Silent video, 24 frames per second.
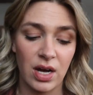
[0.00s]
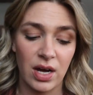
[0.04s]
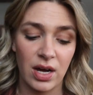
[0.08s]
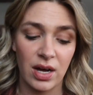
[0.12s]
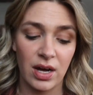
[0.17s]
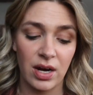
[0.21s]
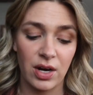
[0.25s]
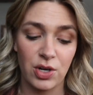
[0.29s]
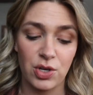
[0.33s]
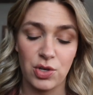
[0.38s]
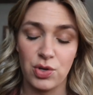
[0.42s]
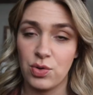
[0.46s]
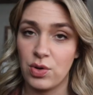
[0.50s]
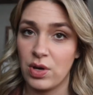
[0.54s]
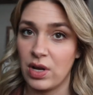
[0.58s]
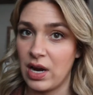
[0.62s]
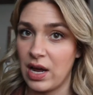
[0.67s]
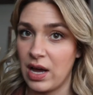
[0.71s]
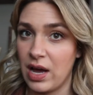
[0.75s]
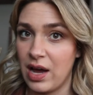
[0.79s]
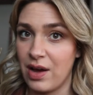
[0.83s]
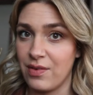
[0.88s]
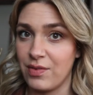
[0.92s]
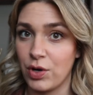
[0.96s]
Uh, are you going
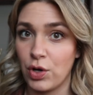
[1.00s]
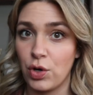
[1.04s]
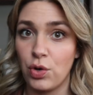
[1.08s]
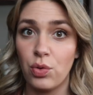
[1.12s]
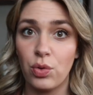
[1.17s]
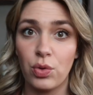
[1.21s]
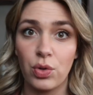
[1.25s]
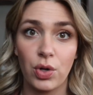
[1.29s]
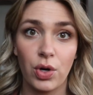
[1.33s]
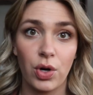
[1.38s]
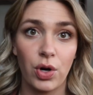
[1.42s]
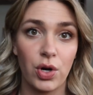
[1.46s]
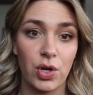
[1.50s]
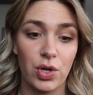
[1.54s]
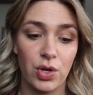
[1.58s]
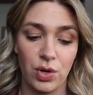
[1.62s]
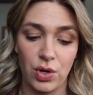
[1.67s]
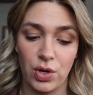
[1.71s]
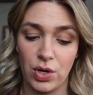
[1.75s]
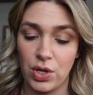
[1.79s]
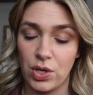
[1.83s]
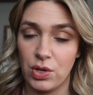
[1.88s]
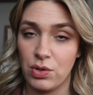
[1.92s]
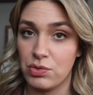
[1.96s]
to have a cooler? Are you
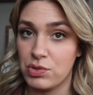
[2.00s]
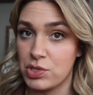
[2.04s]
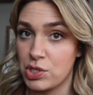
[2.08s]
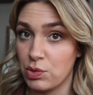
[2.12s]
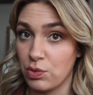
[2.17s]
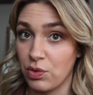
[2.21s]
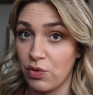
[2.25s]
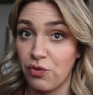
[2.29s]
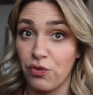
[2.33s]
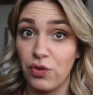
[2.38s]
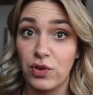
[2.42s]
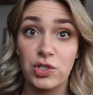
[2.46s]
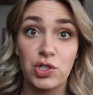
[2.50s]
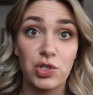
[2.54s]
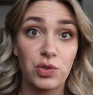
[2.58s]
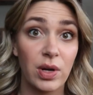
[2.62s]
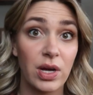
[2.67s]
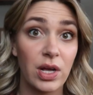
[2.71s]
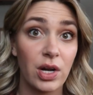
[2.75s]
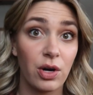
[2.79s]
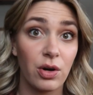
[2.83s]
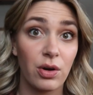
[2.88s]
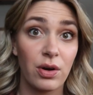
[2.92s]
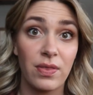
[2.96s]
going to use the
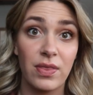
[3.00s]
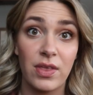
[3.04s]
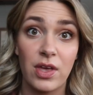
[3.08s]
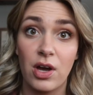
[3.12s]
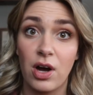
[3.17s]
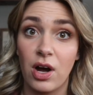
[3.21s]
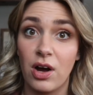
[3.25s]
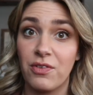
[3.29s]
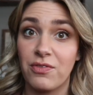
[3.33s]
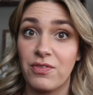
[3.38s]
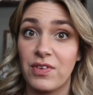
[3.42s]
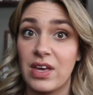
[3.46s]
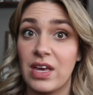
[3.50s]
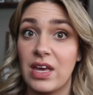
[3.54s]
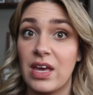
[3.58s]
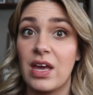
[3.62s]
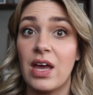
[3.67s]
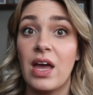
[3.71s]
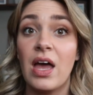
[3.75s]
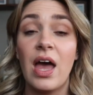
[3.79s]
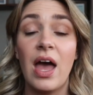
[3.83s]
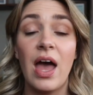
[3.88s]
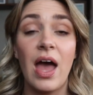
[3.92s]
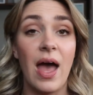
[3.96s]
refrigerator in the
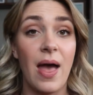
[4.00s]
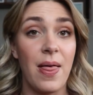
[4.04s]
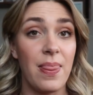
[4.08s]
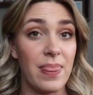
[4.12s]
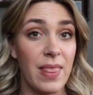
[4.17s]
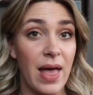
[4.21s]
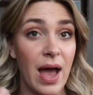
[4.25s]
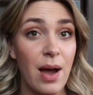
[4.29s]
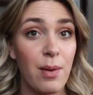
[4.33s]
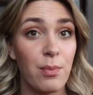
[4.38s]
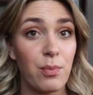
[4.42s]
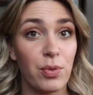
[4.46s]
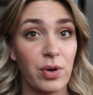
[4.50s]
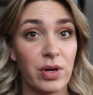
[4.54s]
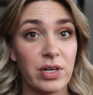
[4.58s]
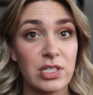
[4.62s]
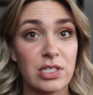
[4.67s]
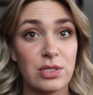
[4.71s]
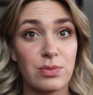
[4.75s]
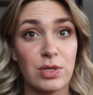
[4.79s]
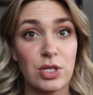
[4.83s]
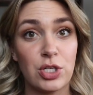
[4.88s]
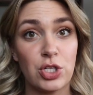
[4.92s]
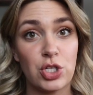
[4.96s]
RV? And that
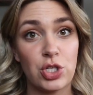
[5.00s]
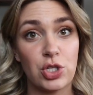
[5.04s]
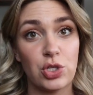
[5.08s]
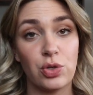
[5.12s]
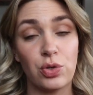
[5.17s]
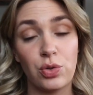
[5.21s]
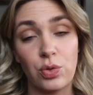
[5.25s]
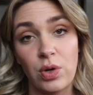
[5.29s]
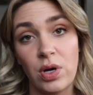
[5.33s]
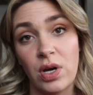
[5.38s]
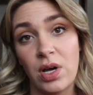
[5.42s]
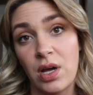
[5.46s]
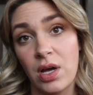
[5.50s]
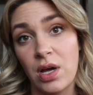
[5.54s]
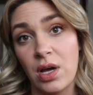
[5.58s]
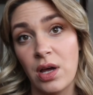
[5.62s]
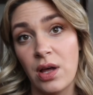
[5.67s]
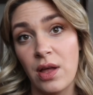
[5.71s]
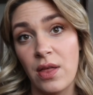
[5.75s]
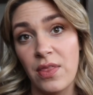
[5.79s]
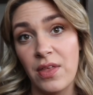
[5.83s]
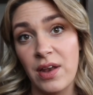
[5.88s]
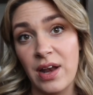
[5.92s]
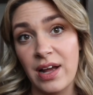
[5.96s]
brings me to
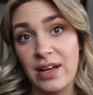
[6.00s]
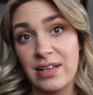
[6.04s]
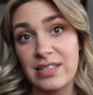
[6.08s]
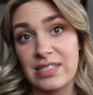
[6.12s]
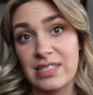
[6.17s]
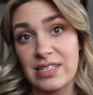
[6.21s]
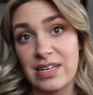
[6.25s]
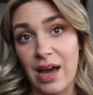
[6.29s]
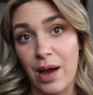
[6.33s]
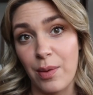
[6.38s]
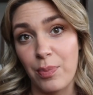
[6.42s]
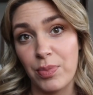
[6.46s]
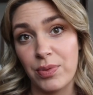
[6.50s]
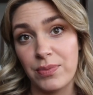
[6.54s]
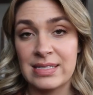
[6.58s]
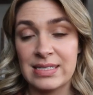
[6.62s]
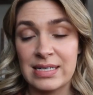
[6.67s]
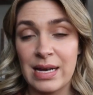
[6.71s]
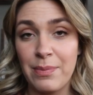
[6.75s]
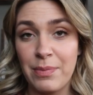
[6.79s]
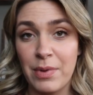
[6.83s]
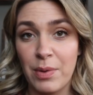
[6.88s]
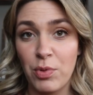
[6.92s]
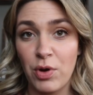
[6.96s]
the next step.
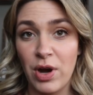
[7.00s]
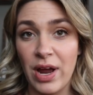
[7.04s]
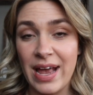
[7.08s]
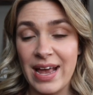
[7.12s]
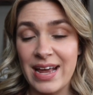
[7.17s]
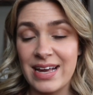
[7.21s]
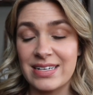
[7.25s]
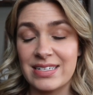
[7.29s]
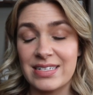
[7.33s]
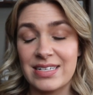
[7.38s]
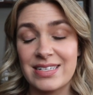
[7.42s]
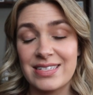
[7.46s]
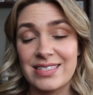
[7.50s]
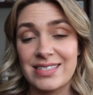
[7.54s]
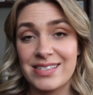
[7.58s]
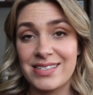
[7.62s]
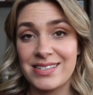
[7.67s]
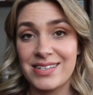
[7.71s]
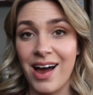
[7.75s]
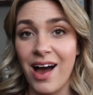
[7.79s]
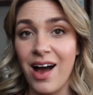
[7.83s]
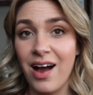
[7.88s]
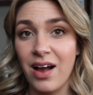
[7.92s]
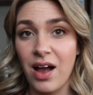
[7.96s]
Step number eight
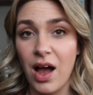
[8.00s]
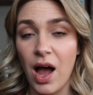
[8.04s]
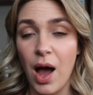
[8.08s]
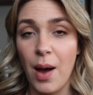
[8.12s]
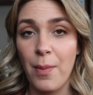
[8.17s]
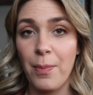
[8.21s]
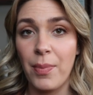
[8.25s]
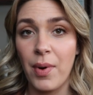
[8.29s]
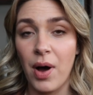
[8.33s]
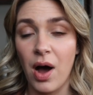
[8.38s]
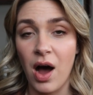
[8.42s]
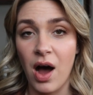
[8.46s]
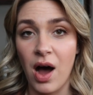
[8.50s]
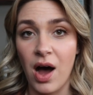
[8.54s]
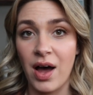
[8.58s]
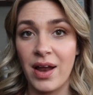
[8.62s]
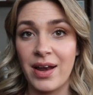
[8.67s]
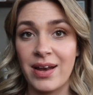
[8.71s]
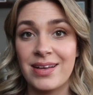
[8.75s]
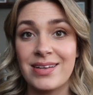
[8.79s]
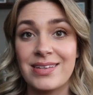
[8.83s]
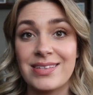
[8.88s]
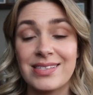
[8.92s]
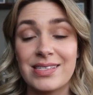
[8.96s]
stock up
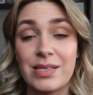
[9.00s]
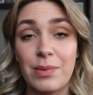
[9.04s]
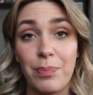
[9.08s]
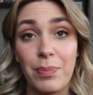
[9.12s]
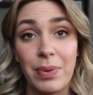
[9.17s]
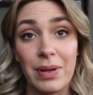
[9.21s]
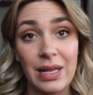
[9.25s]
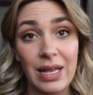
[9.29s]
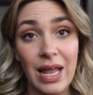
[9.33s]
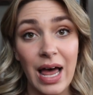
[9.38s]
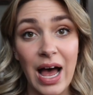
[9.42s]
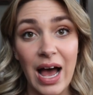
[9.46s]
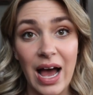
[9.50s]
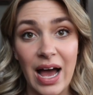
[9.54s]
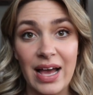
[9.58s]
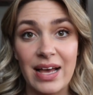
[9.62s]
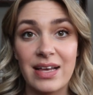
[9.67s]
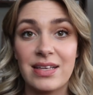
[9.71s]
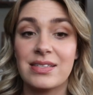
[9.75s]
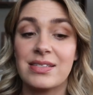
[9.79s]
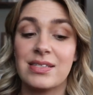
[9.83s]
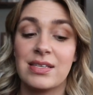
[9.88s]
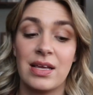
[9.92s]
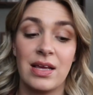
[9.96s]
on
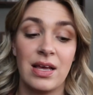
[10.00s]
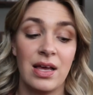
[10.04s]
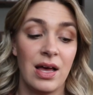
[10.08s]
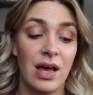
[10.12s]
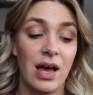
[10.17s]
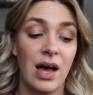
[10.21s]
supplies.